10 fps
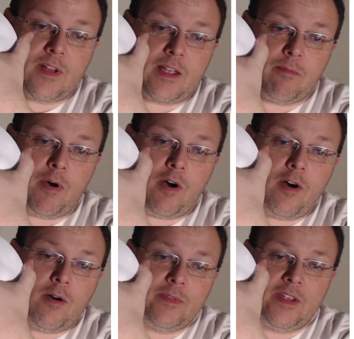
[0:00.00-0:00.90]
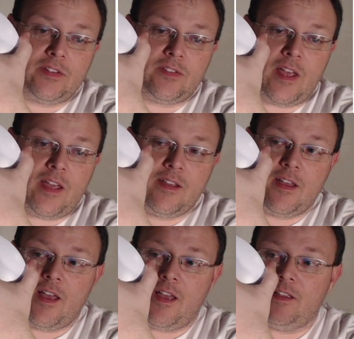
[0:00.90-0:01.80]
I can palm this
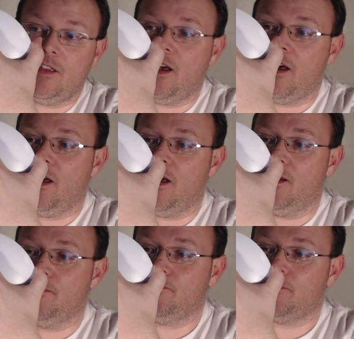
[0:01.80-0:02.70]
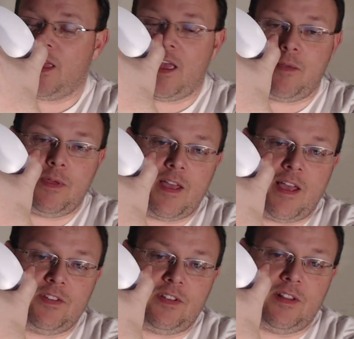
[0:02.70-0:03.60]
um, AP
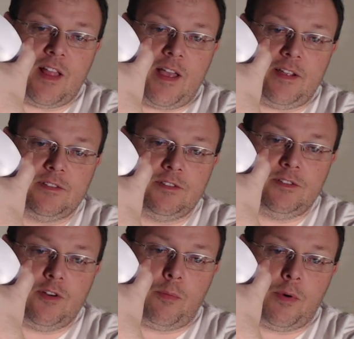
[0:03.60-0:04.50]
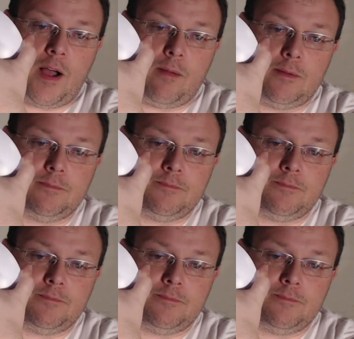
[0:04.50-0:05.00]
AC Lite, no problem.